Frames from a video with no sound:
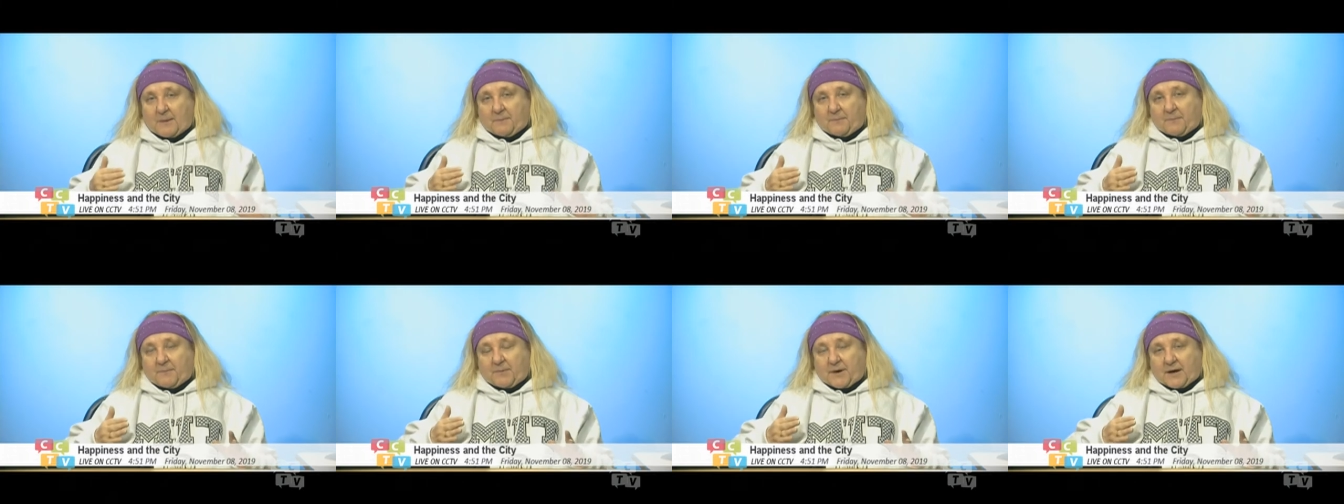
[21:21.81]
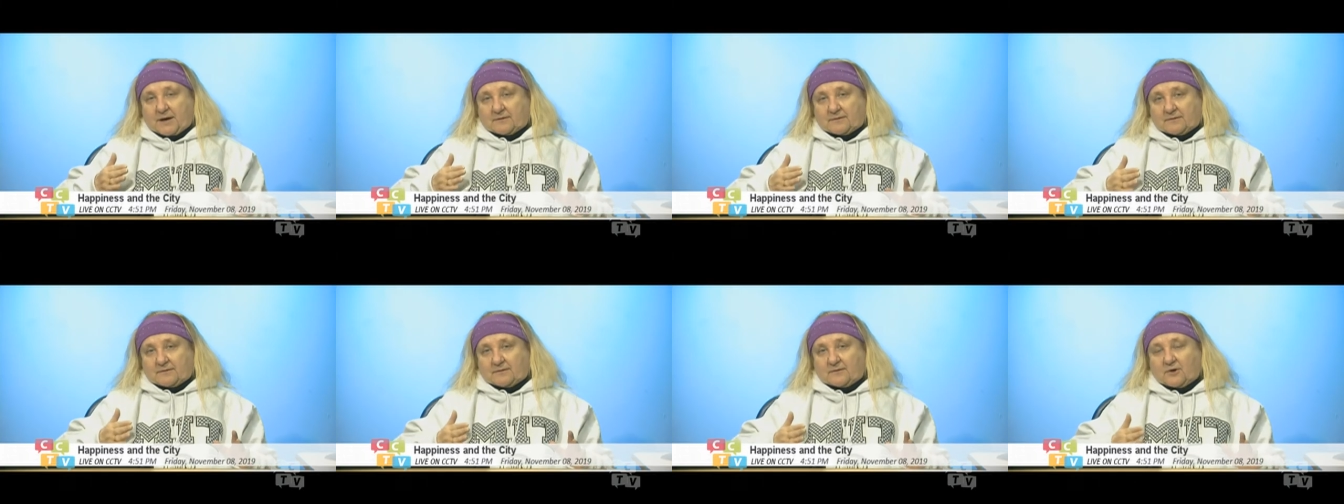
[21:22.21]

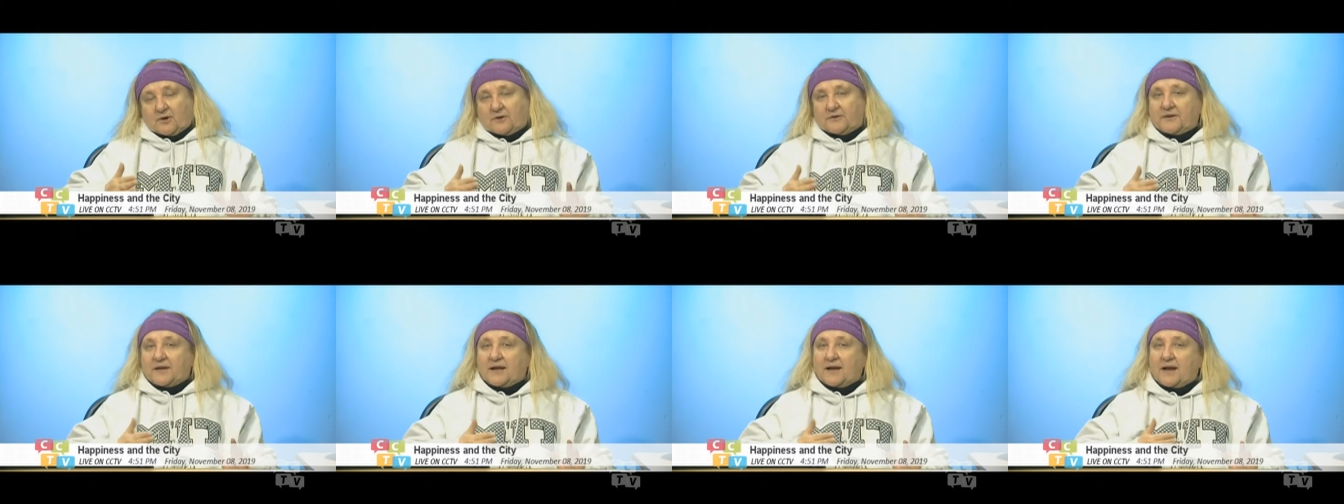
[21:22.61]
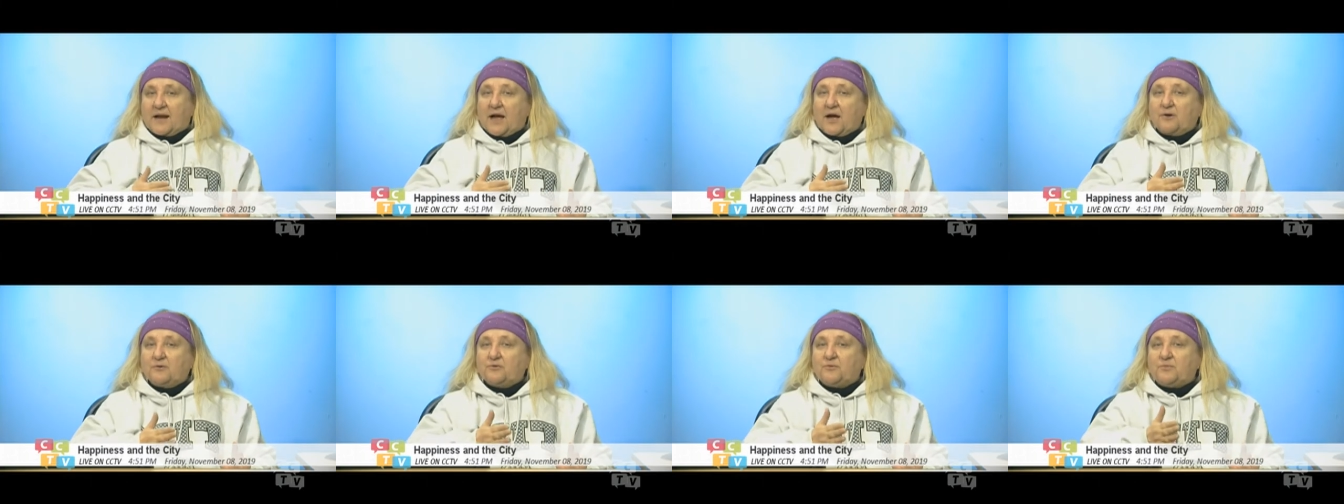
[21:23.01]
But God
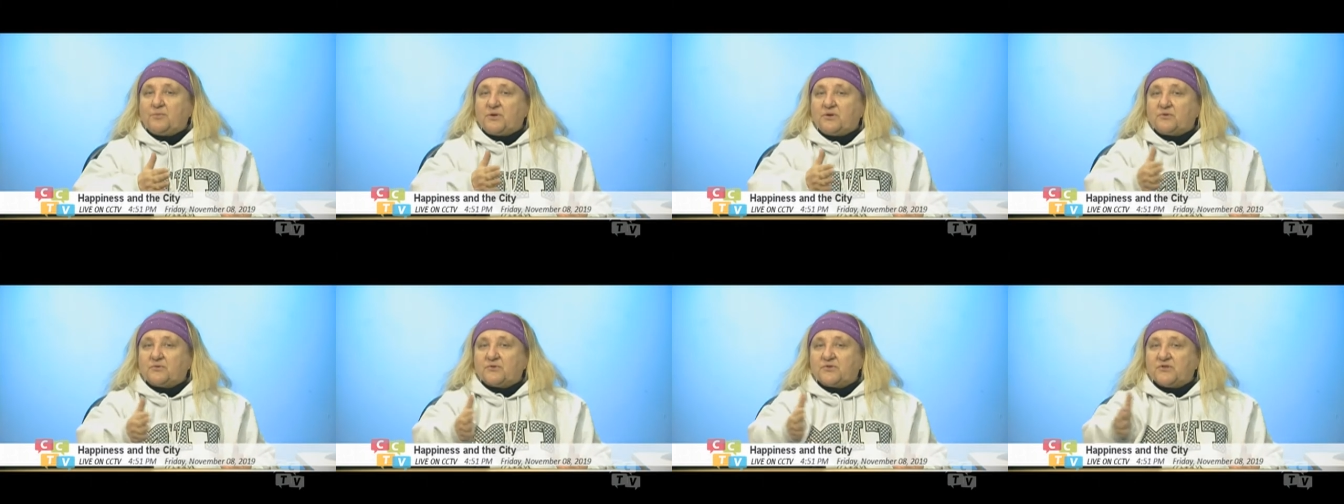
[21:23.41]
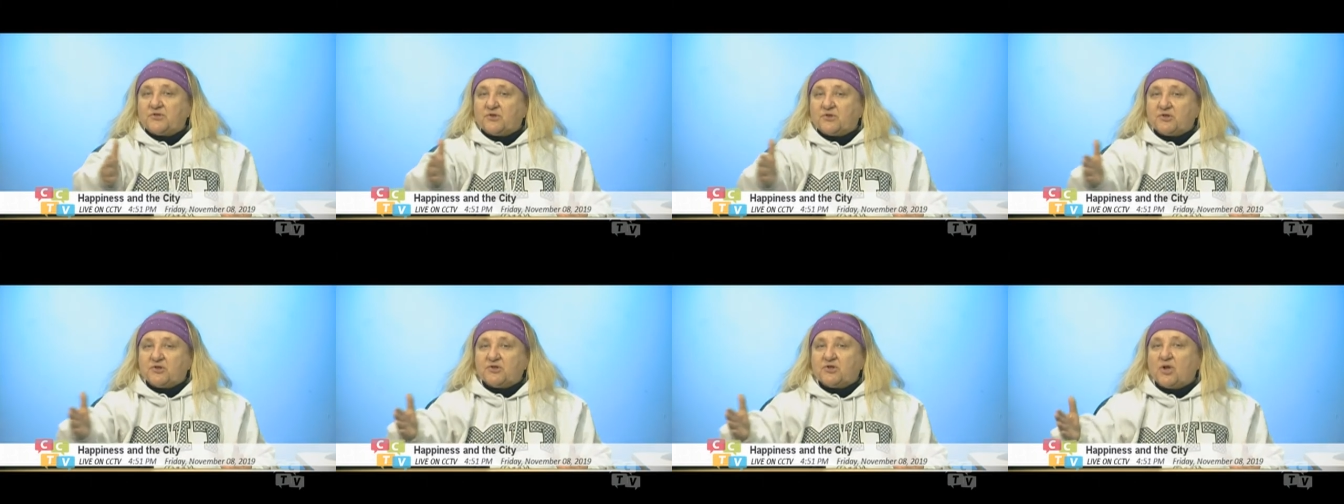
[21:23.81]
allowed me to
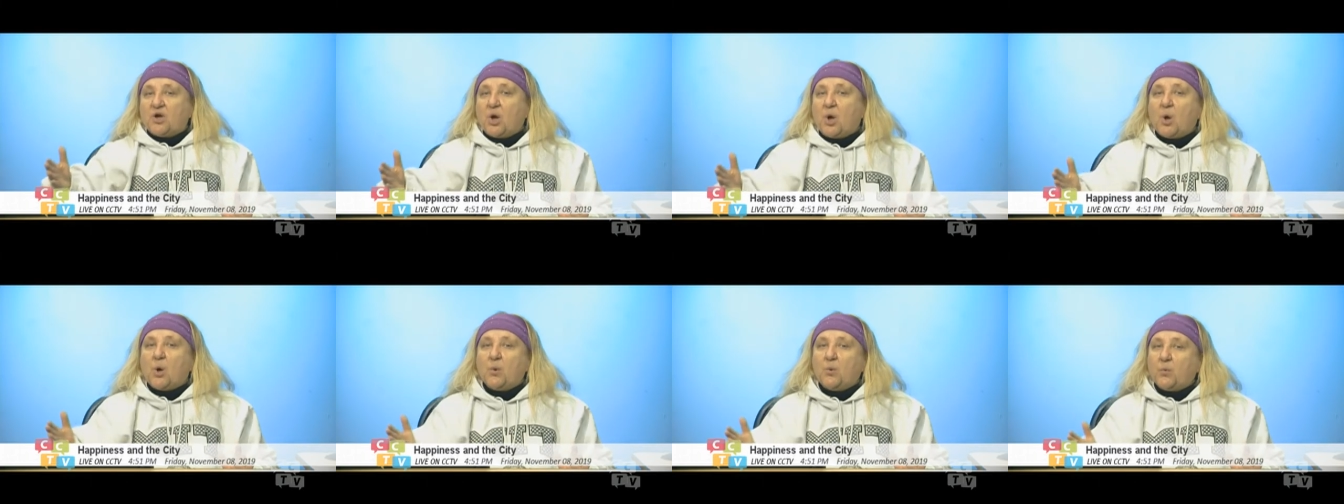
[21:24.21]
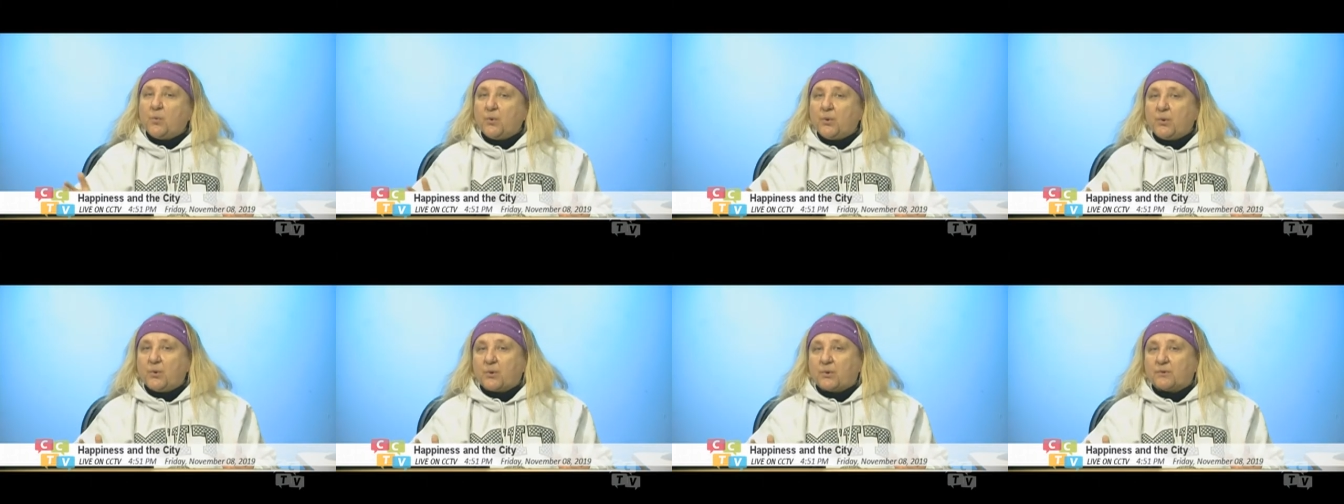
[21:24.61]
search the whole
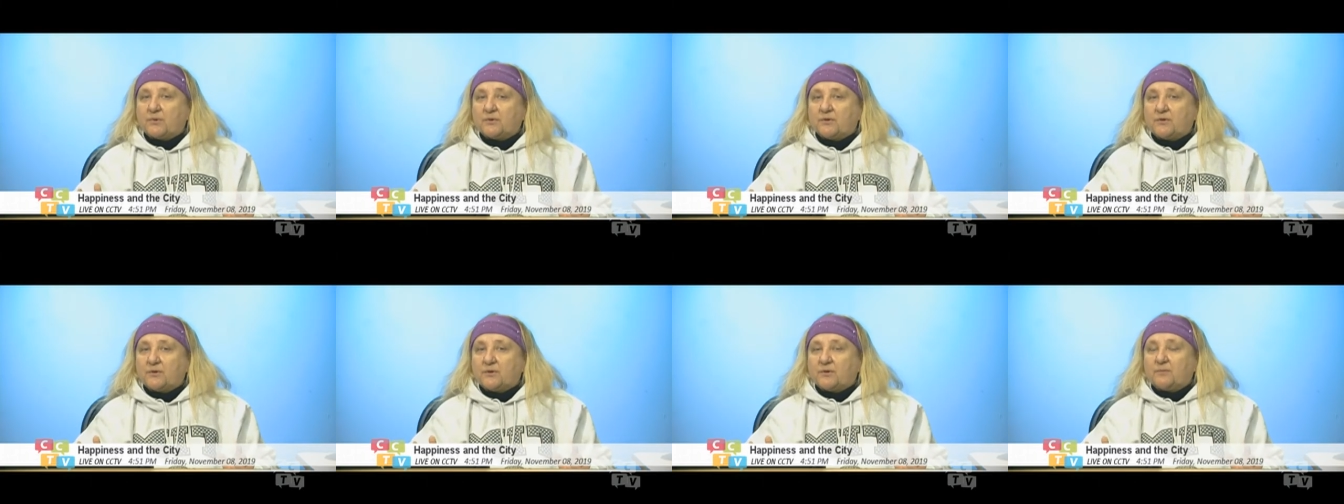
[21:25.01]
world